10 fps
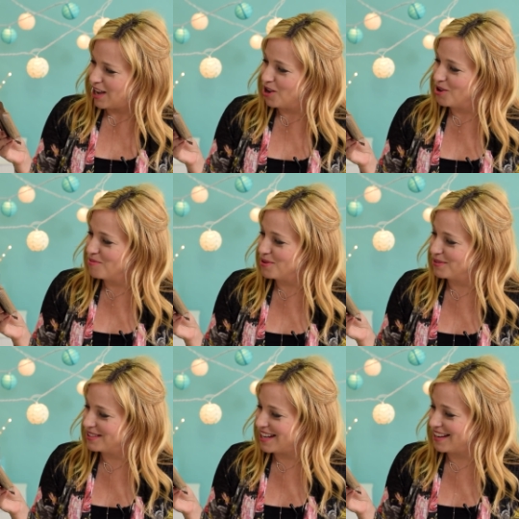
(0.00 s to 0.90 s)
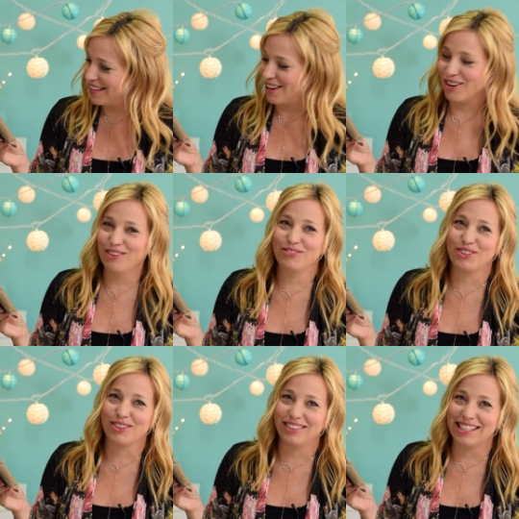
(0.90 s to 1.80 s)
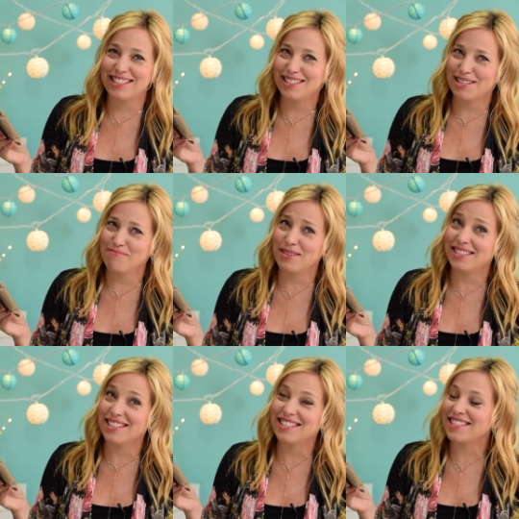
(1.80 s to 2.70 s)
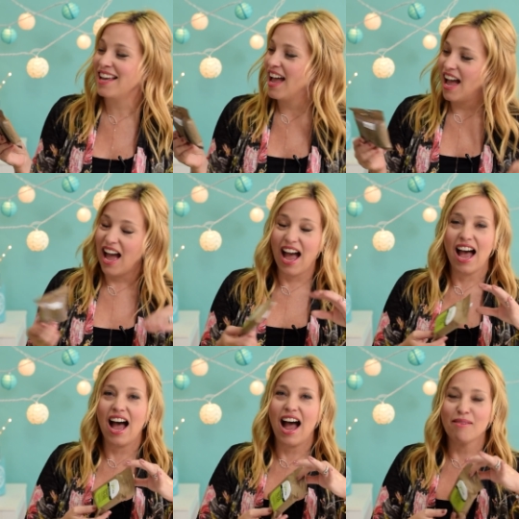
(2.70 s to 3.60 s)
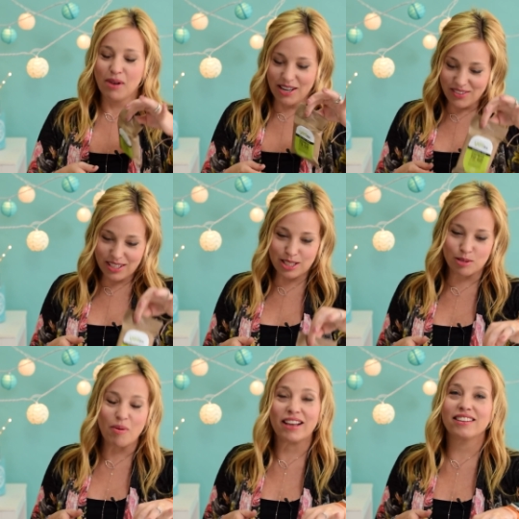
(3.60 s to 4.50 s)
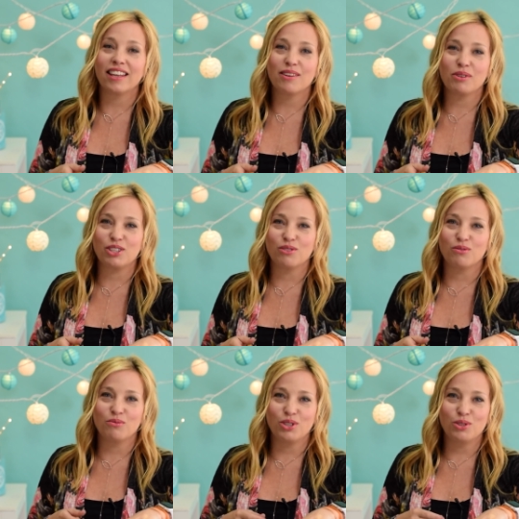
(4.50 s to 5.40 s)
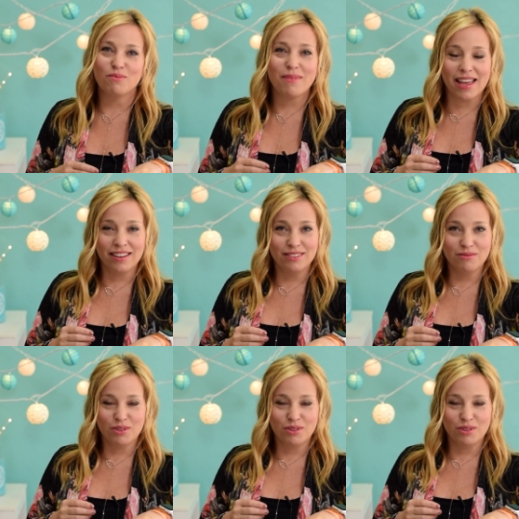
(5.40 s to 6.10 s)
help you take care of your cleansing business. I'm not even gonna speculate what you what you men